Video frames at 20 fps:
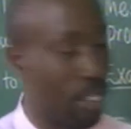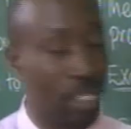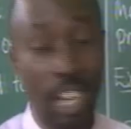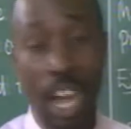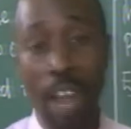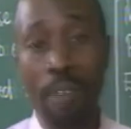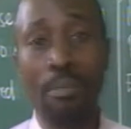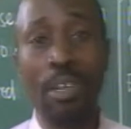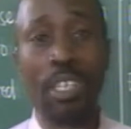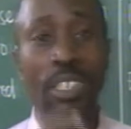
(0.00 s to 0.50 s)

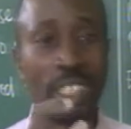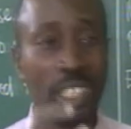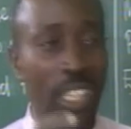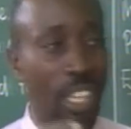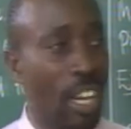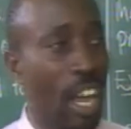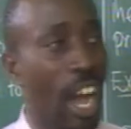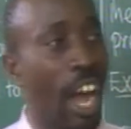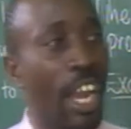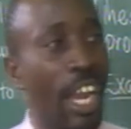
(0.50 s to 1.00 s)
can be
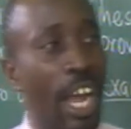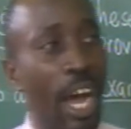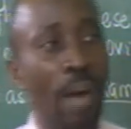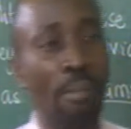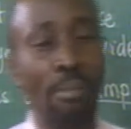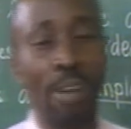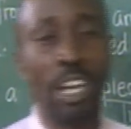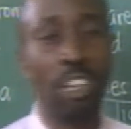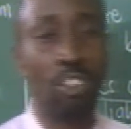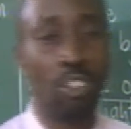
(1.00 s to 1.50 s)
seen under a
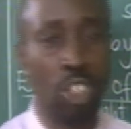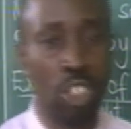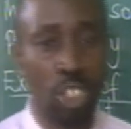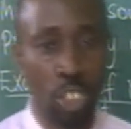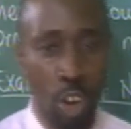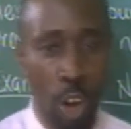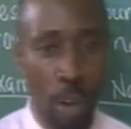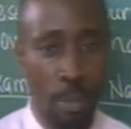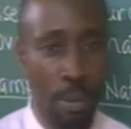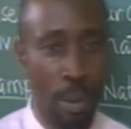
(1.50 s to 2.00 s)

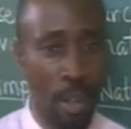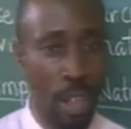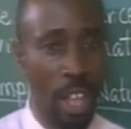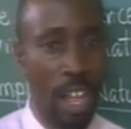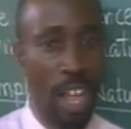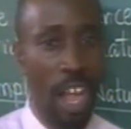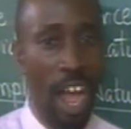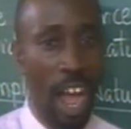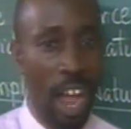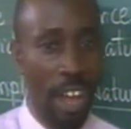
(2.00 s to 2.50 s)
microscope,
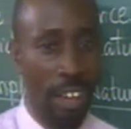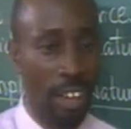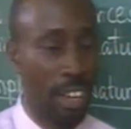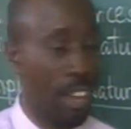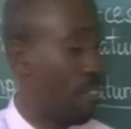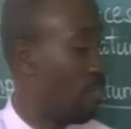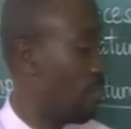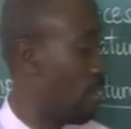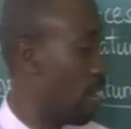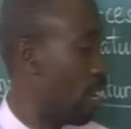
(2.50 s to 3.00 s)
and
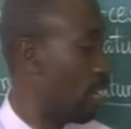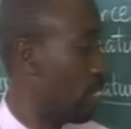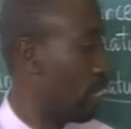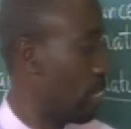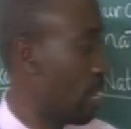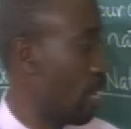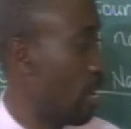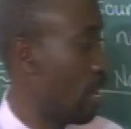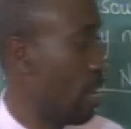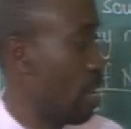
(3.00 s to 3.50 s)

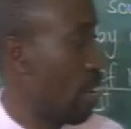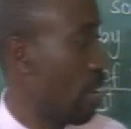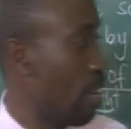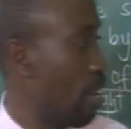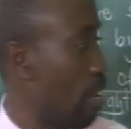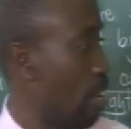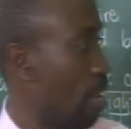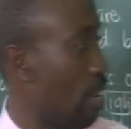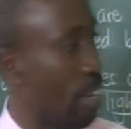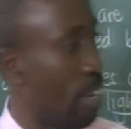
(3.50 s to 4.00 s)
definitely
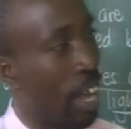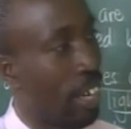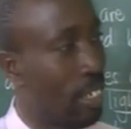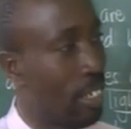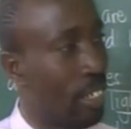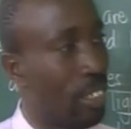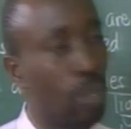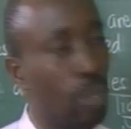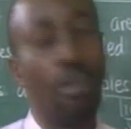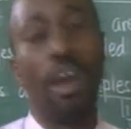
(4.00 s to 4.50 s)
that
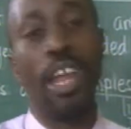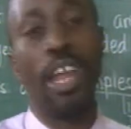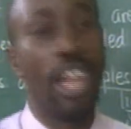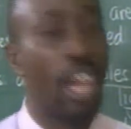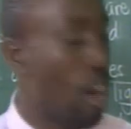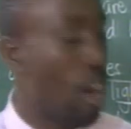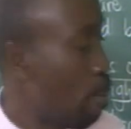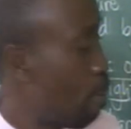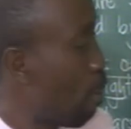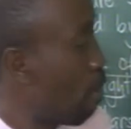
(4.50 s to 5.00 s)
is by the
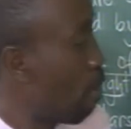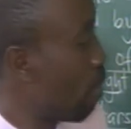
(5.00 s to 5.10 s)
help of